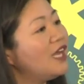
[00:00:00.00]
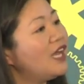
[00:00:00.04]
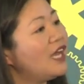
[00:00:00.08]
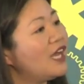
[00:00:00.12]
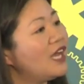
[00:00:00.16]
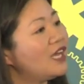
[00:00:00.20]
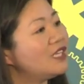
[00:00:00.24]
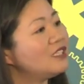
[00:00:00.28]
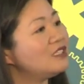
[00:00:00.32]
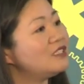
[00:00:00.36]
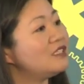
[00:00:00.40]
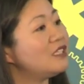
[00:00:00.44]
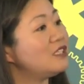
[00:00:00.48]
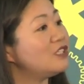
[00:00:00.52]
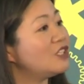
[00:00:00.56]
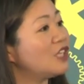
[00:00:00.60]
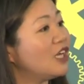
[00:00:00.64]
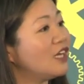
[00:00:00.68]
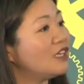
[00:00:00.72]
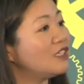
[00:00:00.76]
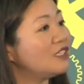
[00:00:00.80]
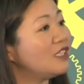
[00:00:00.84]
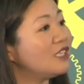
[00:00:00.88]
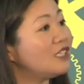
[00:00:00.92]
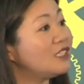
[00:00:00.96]
And the
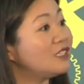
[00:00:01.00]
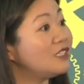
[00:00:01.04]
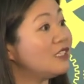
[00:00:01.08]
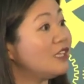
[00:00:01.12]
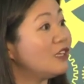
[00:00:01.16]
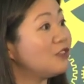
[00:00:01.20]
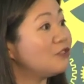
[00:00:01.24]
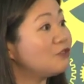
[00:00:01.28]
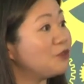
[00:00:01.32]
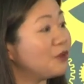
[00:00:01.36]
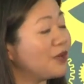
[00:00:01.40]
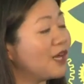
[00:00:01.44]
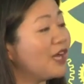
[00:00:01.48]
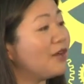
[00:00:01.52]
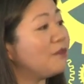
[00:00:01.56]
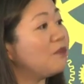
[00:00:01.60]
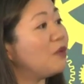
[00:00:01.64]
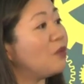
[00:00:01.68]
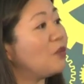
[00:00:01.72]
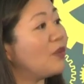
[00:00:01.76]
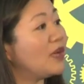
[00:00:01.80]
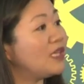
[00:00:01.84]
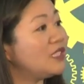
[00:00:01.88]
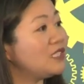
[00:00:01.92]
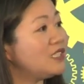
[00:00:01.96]
Chinese, therefore, have
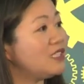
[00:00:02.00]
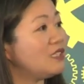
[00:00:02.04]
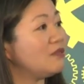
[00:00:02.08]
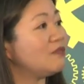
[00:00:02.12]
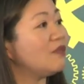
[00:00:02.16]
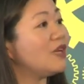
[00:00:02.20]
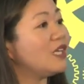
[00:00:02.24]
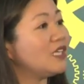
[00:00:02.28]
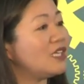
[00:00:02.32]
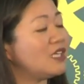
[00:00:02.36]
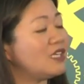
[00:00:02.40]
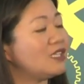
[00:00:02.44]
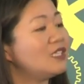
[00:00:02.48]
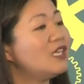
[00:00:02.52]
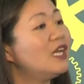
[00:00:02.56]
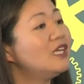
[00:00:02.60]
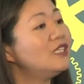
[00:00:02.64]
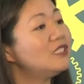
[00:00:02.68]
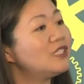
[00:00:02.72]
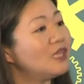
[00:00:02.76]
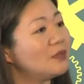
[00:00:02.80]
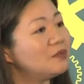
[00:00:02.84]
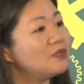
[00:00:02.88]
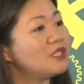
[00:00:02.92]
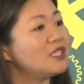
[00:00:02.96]
been wasting money
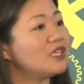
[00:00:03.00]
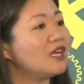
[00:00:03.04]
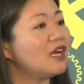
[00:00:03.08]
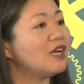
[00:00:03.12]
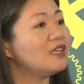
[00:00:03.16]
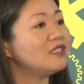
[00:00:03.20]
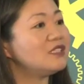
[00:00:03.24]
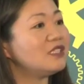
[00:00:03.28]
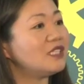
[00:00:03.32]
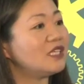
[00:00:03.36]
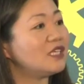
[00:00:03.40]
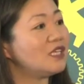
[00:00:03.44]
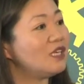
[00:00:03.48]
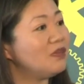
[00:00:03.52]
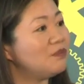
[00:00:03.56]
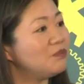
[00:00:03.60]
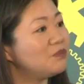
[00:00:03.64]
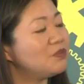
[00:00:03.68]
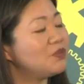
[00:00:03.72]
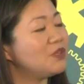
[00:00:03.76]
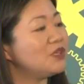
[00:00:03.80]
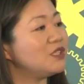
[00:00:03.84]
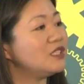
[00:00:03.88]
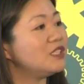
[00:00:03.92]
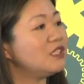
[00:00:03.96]
subsidizing
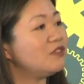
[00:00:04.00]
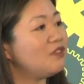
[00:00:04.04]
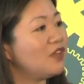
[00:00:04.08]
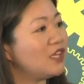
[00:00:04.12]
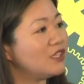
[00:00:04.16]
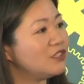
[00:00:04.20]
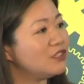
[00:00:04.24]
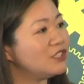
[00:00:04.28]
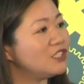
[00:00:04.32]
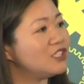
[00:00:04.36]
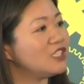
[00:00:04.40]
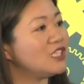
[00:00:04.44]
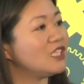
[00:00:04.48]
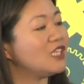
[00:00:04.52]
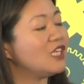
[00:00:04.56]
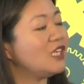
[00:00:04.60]
inputs of energy,